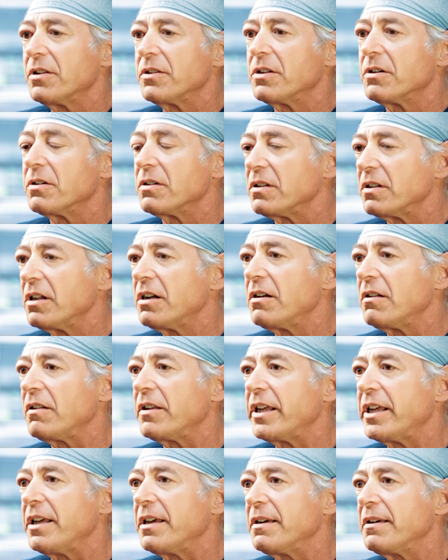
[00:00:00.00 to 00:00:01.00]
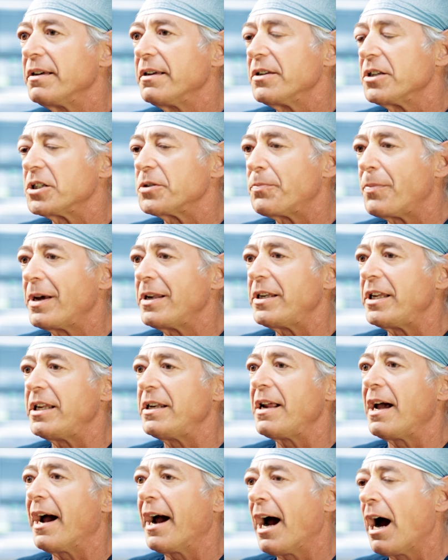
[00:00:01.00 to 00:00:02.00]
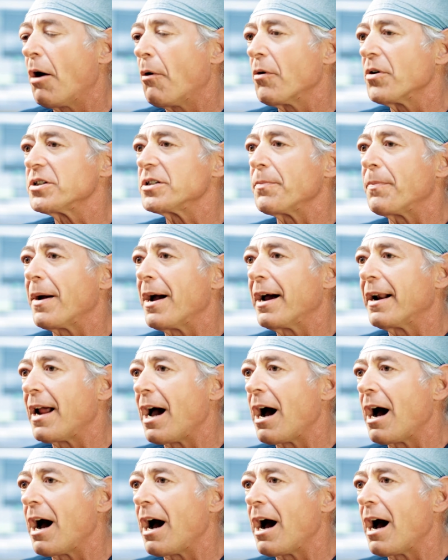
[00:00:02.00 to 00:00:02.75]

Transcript: They're literally spending hours upon